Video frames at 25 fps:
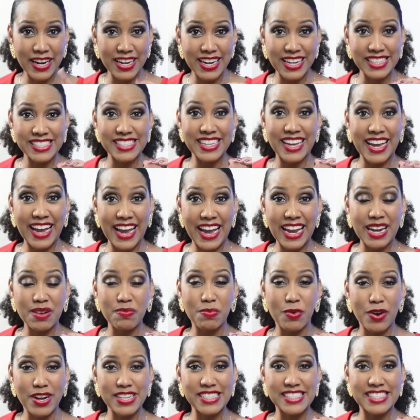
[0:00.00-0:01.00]
That's
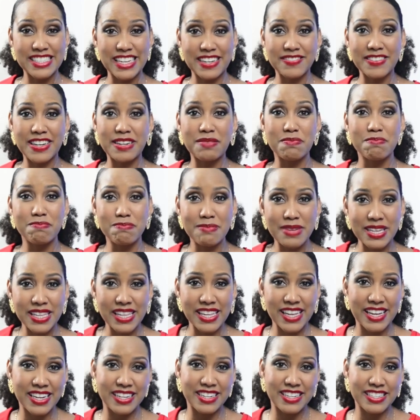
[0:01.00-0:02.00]
8.7
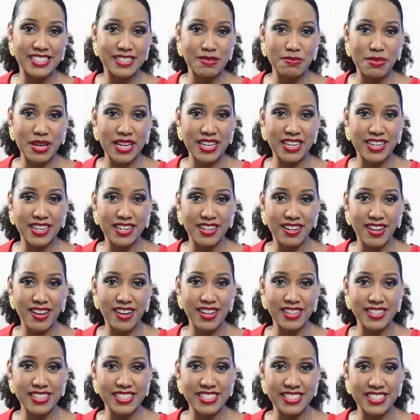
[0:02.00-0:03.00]
million Jamaican
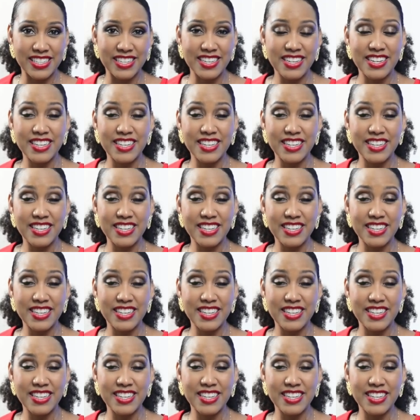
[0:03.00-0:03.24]
dollars.